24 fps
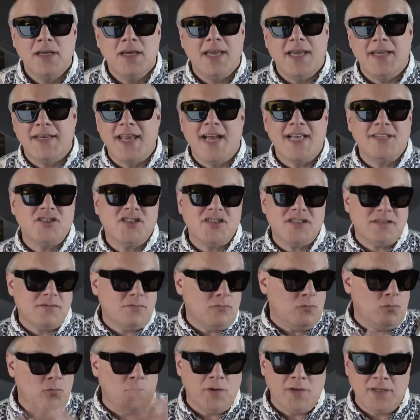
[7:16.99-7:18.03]
And not just
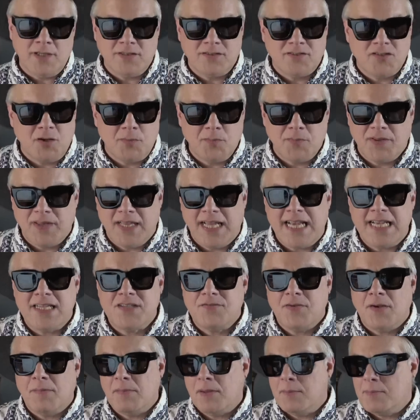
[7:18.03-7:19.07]
in terms of the Ace
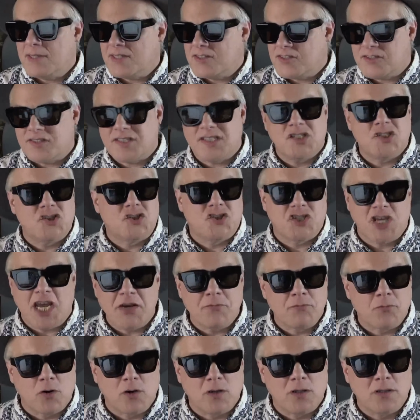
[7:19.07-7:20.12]
family, but just in
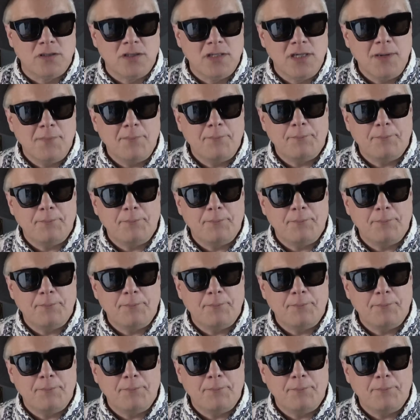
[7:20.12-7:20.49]
general,